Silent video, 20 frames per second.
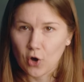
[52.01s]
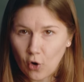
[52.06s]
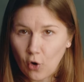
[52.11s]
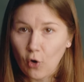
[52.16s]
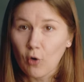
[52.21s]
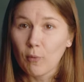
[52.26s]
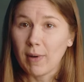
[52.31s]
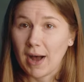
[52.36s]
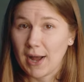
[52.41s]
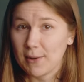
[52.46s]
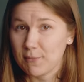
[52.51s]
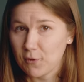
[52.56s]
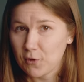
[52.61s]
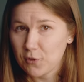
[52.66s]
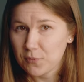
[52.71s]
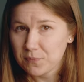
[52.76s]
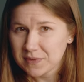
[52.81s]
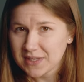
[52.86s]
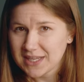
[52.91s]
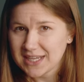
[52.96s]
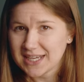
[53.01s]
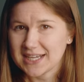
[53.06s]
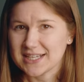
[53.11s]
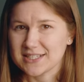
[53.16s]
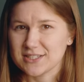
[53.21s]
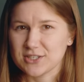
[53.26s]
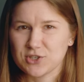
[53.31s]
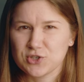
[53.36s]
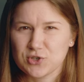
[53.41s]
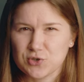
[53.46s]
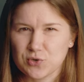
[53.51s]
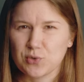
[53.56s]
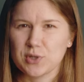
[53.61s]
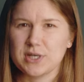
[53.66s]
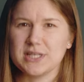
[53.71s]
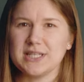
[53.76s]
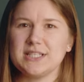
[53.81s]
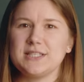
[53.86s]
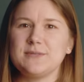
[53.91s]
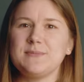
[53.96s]
whole Bible, is a
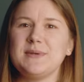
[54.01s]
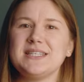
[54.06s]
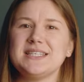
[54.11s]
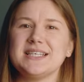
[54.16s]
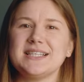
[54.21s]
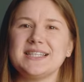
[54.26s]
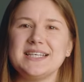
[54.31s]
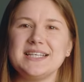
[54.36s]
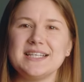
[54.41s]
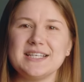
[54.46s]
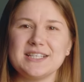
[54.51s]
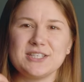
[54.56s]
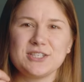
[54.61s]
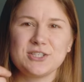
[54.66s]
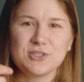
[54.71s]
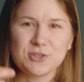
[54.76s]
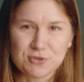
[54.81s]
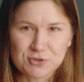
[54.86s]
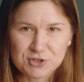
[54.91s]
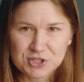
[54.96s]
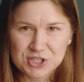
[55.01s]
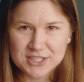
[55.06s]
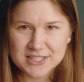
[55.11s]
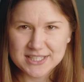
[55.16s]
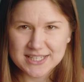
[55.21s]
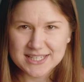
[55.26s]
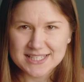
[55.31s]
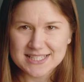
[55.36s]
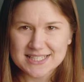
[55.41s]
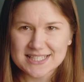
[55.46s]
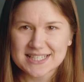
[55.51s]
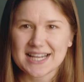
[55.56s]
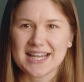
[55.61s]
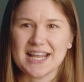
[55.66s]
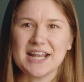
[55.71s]
story that's meant to lead us to Jesus